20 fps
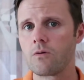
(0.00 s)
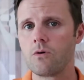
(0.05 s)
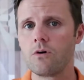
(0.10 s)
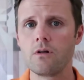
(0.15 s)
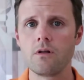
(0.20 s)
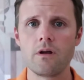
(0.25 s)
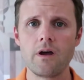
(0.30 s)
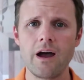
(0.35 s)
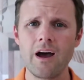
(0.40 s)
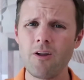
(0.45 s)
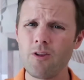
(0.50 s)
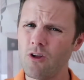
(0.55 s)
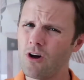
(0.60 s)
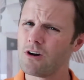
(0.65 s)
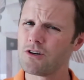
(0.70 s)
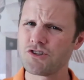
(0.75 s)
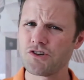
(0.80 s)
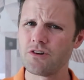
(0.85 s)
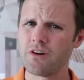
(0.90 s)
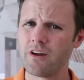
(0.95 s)
well, how
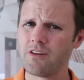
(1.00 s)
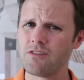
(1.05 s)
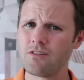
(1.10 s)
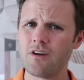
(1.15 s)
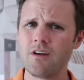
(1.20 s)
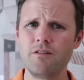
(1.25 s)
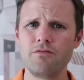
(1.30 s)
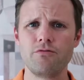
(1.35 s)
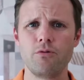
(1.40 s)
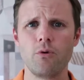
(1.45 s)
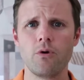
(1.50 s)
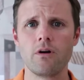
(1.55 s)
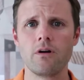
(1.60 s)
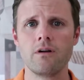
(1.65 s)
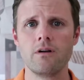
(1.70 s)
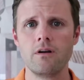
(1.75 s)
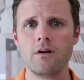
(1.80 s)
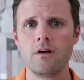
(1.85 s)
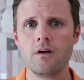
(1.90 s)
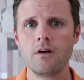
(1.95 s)
long should I study
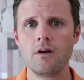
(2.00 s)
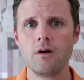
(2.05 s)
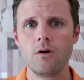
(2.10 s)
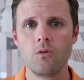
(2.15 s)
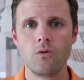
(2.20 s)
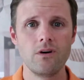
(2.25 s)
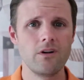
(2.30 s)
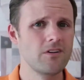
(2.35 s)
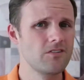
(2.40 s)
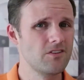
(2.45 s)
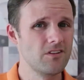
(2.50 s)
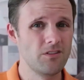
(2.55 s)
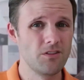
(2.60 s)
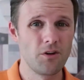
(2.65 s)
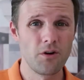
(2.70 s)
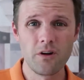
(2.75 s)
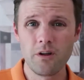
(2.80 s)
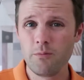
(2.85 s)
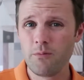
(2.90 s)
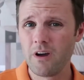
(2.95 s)
for? Well, is
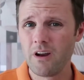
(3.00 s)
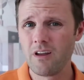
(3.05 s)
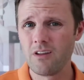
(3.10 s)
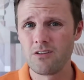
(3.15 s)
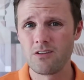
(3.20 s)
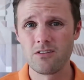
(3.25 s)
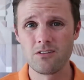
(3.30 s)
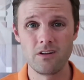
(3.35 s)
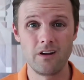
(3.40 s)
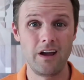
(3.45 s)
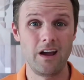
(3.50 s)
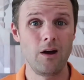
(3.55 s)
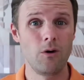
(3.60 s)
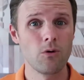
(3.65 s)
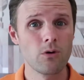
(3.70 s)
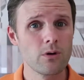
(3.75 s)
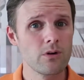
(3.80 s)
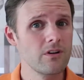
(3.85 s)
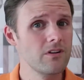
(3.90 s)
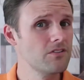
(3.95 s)
it 30 minutes? Is it an
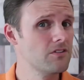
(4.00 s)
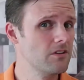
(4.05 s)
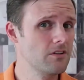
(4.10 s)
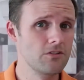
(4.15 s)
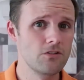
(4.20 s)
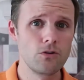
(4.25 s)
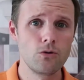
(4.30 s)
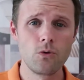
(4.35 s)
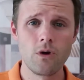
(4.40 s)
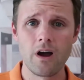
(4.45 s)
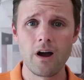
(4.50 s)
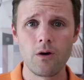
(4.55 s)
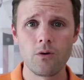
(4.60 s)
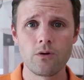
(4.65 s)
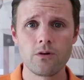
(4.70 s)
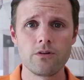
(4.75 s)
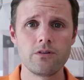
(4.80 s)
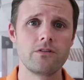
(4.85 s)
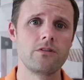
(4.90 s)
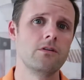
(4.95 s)
hour? Is it 2
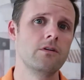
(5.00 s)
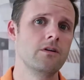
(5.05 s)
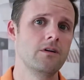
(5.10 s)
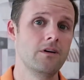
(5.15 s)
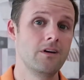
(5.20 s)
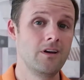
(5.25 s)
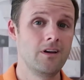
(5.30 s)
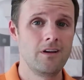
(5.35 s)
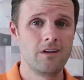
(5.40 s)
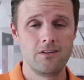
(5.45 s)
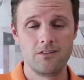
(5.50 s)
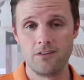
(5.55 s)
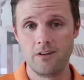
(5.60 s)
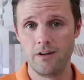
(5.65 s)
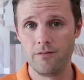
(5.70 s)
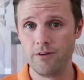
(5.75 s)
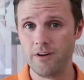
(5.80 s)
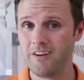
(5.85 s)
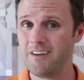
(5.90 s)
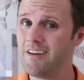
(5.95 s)
hours? Is
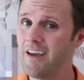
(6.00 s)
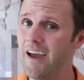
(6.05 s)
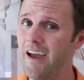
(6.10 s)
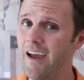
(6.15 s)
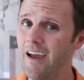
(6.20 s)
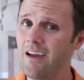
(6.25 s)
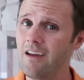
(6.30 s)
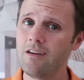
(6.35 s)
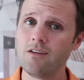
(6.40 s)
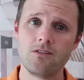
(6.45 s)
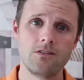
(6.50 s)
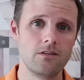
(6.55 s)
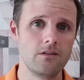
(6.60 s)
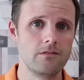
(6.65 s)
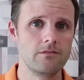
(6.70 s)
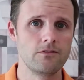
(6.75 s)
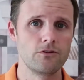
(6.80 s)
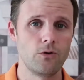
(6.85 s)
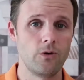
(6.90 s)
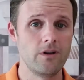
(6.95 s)
it every day? Is
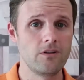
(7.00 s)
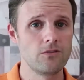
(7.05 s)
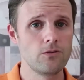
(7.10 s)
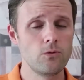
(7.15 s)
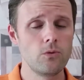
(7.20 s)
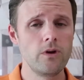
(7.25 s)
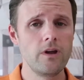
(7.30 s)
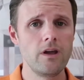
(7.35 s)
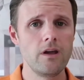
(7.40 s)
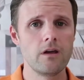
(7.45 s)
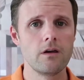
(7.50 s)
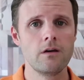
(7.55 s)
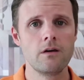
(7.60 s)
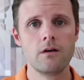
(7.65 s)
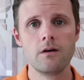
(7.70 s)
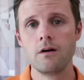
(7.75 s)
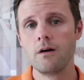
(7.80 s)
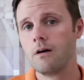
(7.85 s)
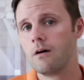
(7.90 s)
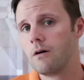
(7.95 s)
it twice a week?
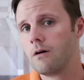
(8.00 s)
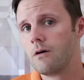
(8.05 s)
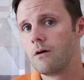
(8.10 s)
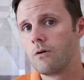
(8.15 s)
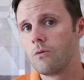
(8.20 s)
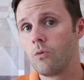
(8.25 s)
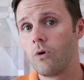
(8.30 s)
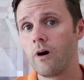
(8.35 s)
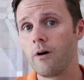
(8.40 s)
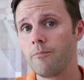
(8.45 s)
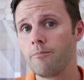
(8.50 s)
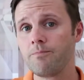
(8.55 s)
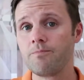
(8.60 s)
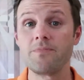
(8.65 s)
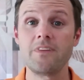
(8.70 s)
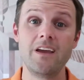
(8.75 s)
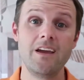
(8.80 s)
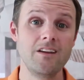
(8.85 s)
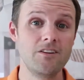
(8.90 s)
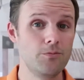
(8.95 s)

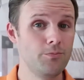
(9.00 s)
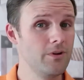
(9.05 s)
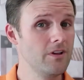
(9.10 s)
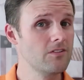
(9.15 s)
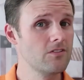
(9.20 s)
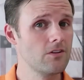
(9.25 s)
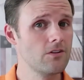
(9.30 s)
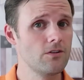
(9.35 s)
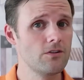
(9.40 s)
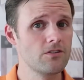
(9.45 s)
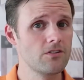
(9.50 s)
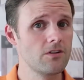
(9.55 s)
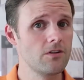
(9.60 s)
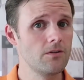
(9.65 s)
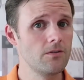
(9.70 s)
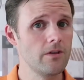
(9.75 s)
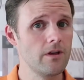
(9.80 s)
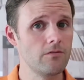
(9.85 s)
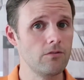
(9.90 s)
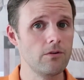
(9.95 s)
Well, it depends on your
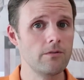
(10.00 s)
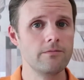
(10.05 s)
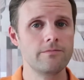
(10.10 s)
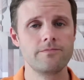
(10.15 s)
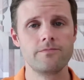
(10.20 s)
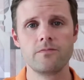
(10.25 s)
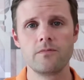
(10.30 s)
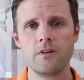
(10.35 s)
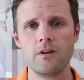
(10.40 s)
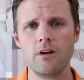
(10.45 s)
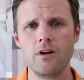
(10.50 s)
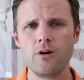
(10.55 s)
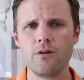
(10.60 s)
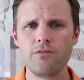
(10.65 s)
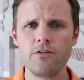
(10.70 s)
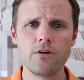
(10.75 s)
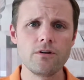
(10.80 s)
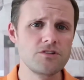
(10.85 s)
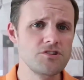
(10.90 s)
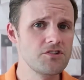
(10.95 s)
skill level. You know,
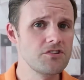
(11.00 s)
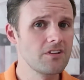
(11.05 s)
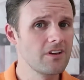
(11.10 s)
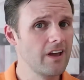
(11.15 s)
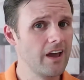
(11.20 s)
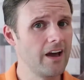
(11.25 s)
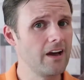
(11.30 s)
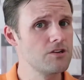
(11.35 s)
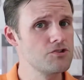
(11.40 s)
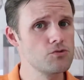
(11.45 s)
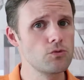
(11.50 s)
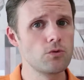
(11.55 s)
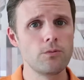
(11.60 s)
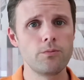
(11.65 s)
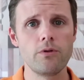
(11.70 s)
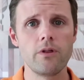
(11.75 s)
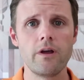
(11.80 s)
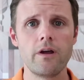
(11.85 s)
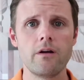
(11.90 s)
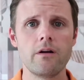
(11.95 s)
if you're just a casual
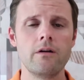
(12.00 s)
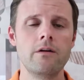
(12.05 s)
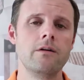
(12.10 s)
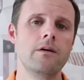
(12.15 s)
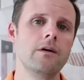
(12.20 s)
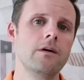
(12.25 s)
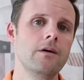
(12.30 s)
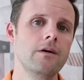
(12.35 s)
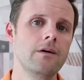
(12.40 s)
player,